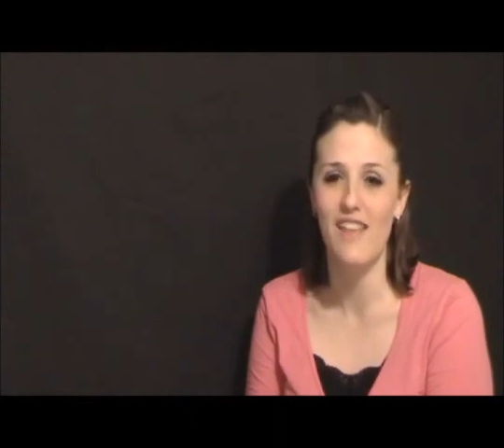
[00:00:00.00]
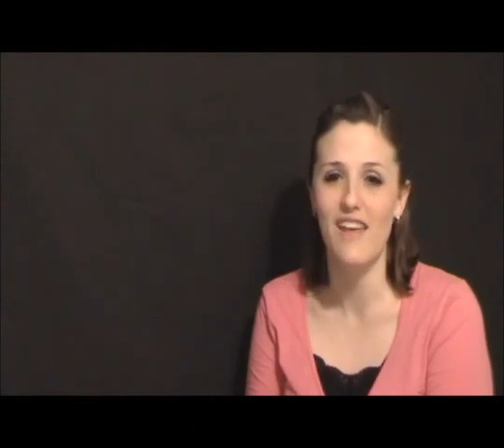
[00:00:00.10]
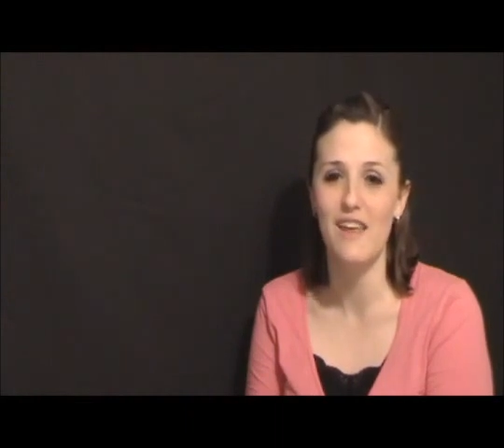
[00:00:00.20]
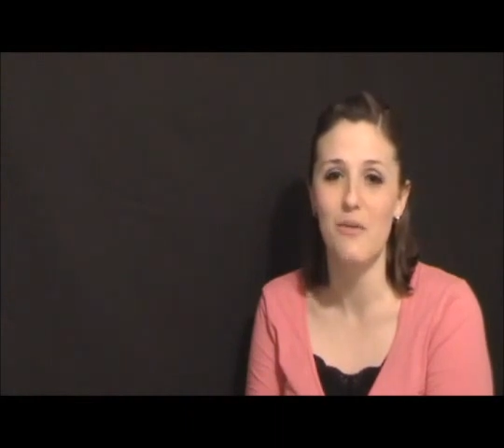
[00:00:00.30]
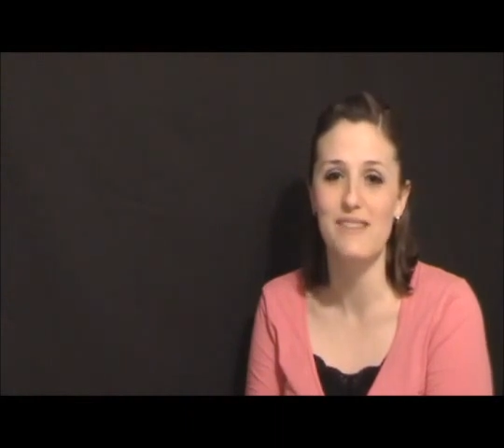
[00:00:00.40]
and
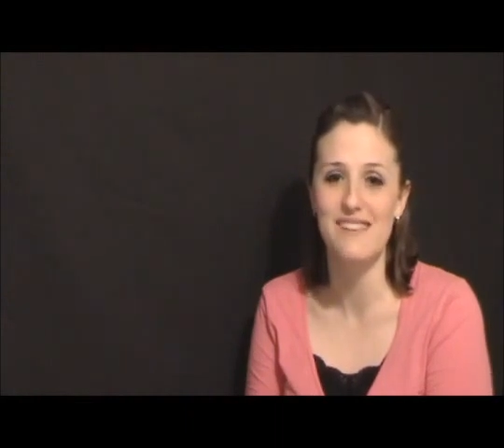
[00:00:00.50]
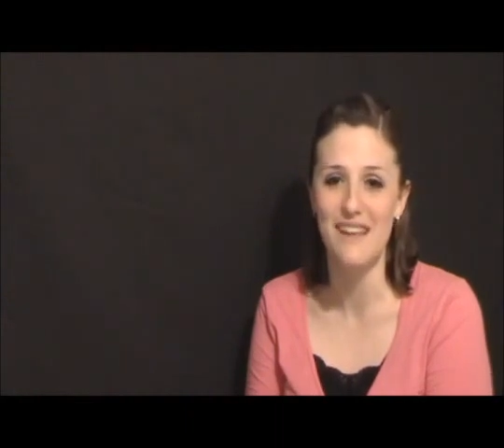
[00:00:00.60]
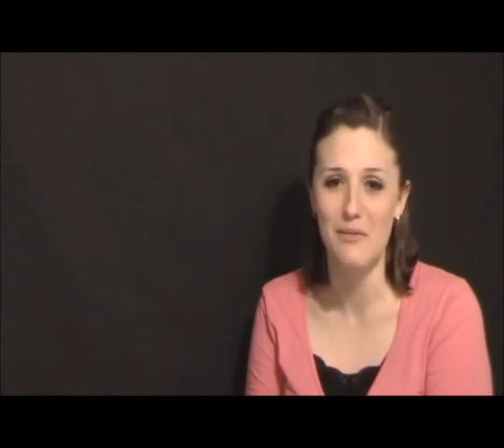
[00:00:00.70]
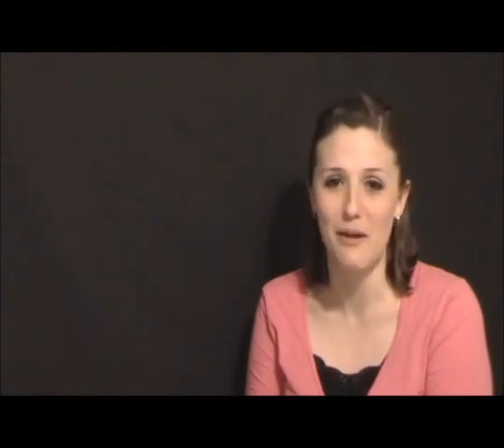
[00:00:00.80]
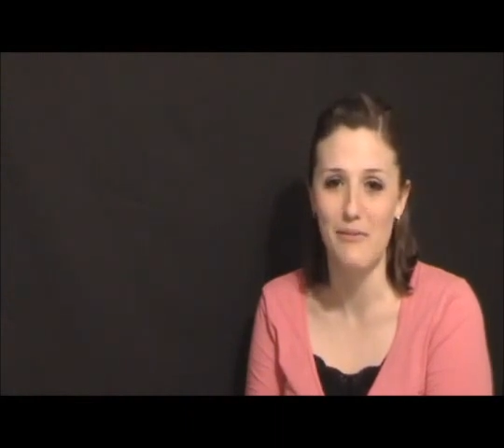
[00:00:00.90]
that he wasn't
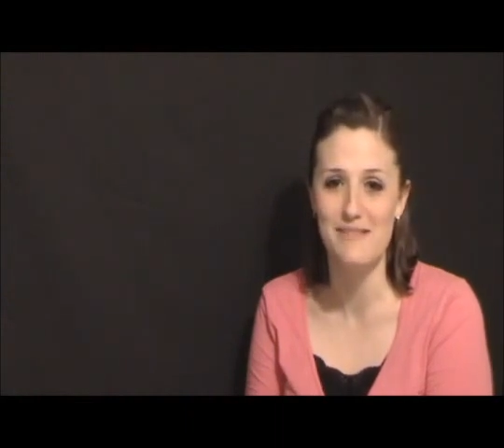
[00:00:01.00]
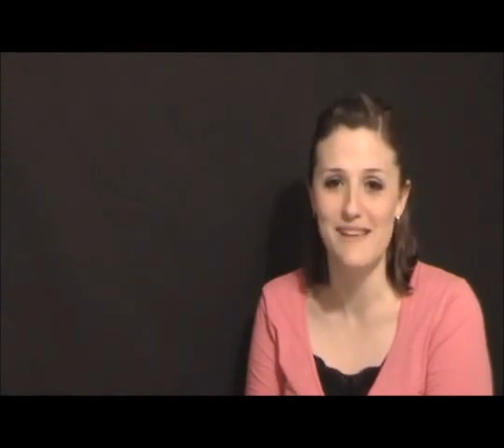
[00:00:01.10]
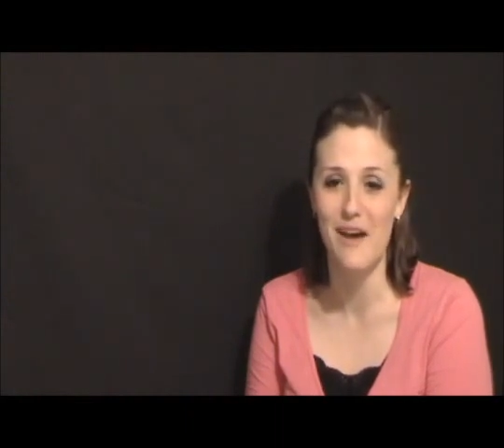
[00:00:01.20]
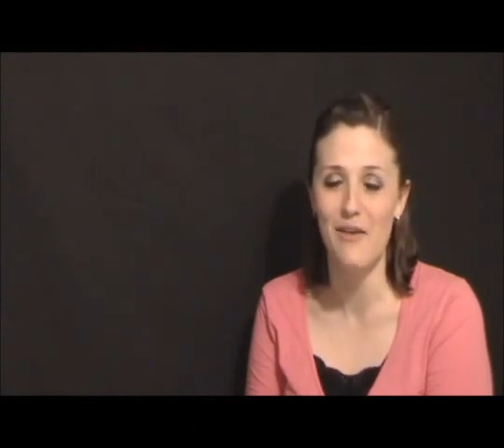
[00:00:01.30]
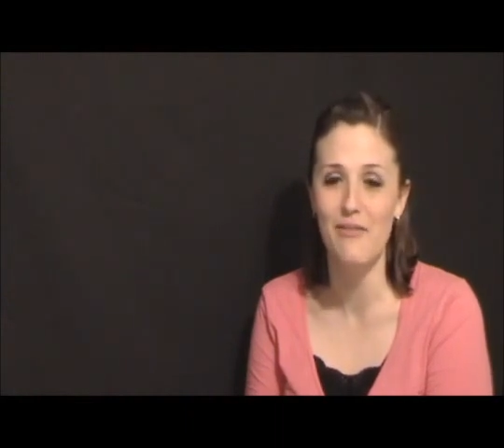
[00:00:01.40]
there by
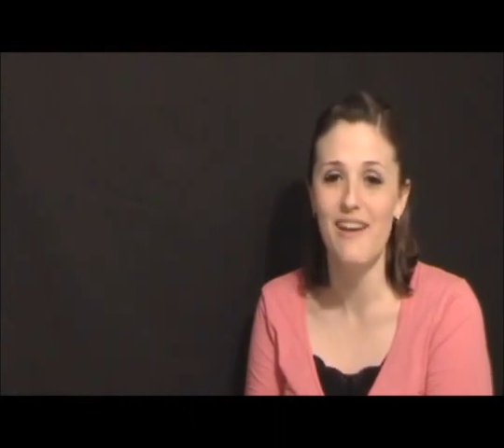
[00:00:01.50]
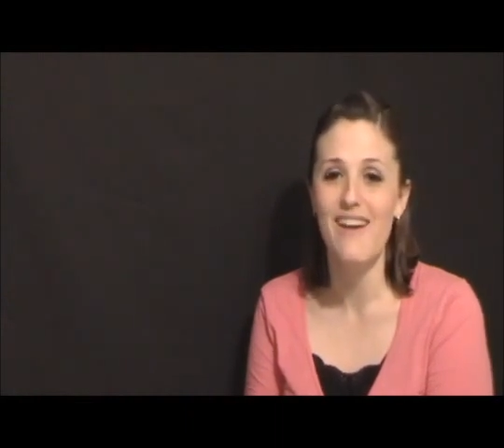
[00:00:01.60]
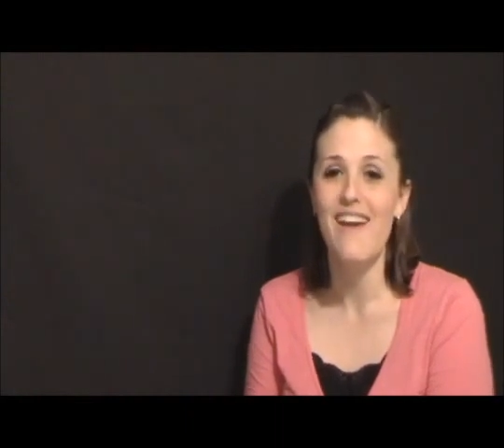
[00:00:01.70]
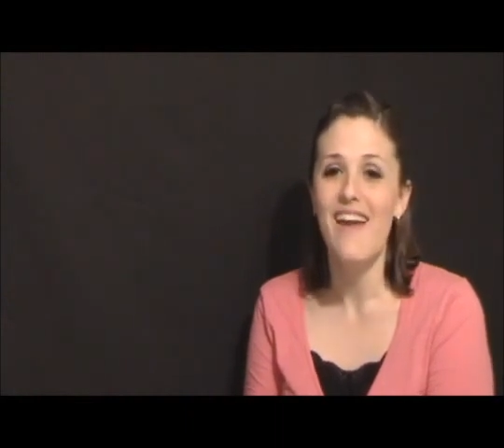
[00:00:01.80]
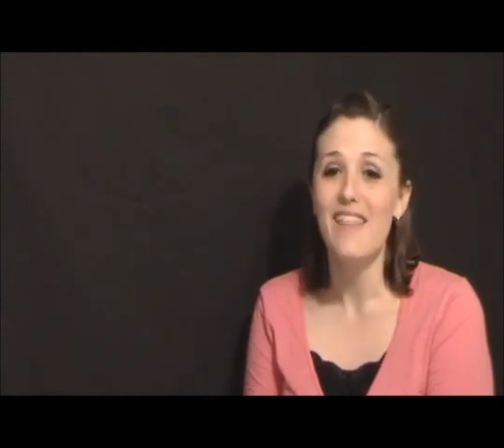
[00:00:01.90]
himself,
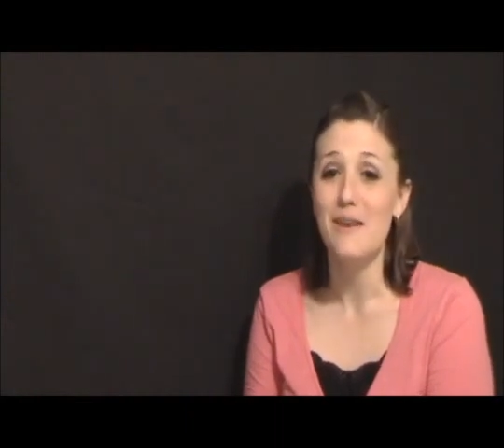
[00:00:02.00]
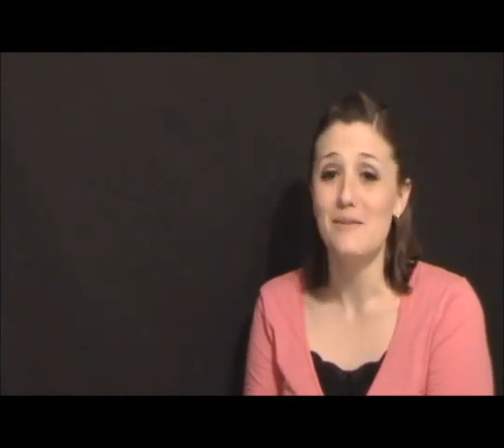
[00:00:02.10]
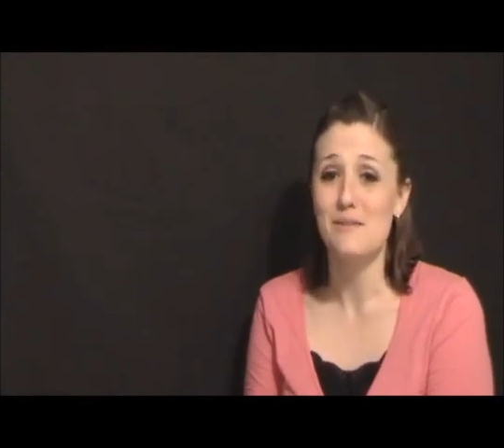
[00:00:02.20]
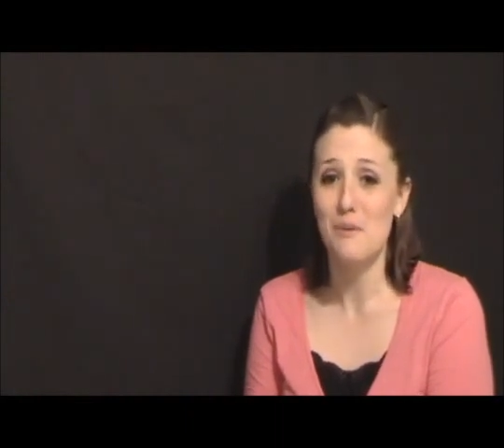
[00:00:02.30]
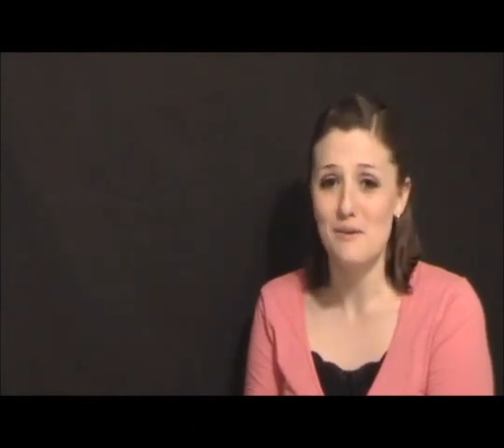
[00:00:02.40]
that he
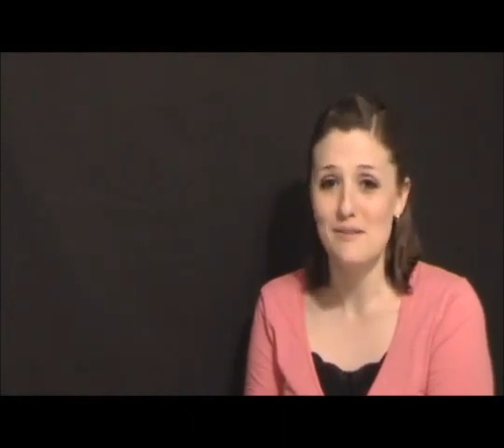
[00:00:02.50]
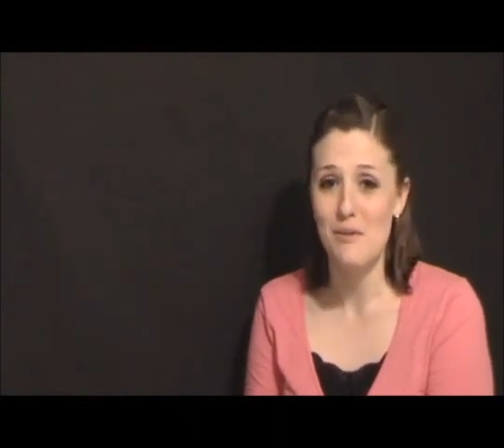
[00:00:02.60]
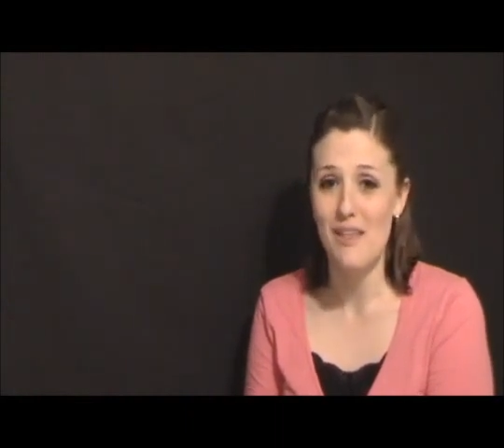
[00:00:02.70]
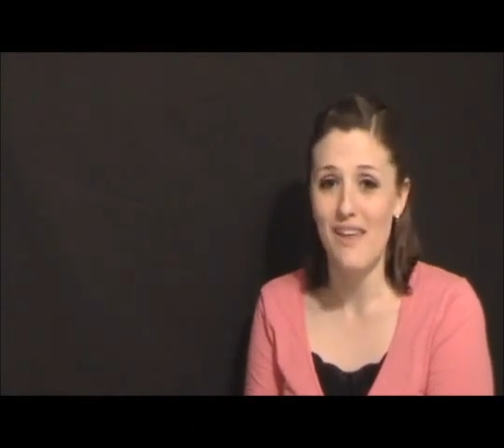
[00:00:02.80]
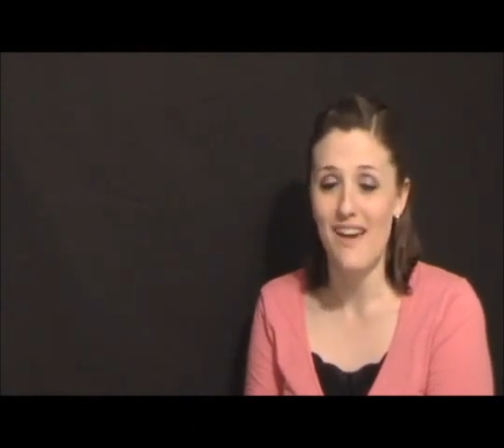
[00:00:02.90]
was supposed to
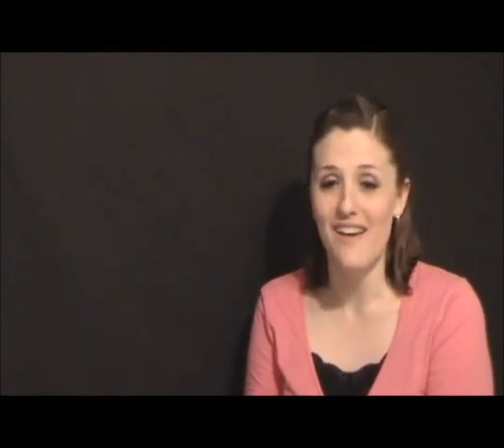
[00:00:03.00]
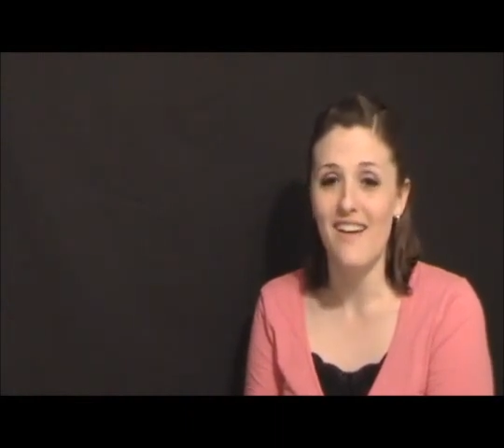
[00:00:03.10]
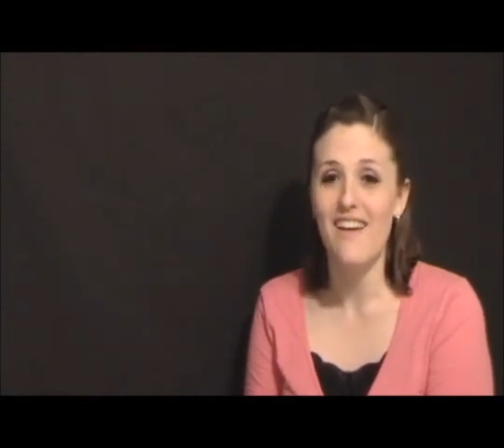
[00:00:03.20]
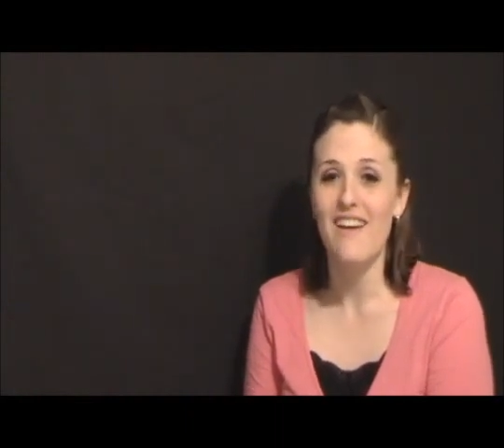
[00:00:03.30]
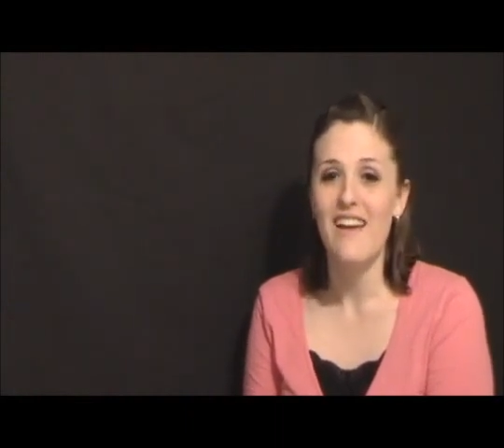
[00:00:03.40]
be there.